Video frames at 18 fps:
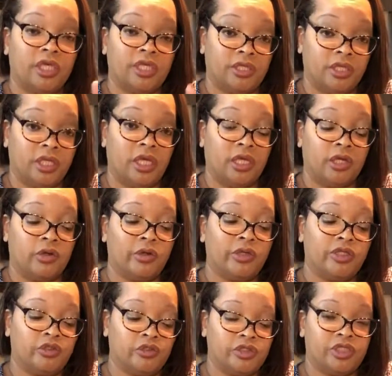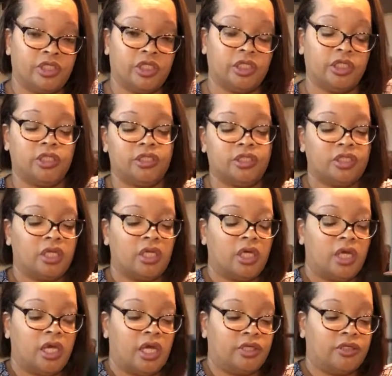in there and your seeds,
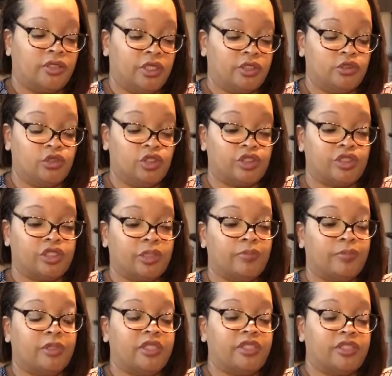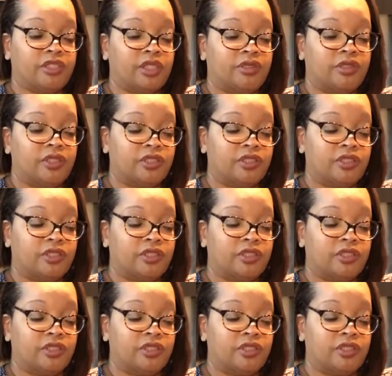and then you just simply sit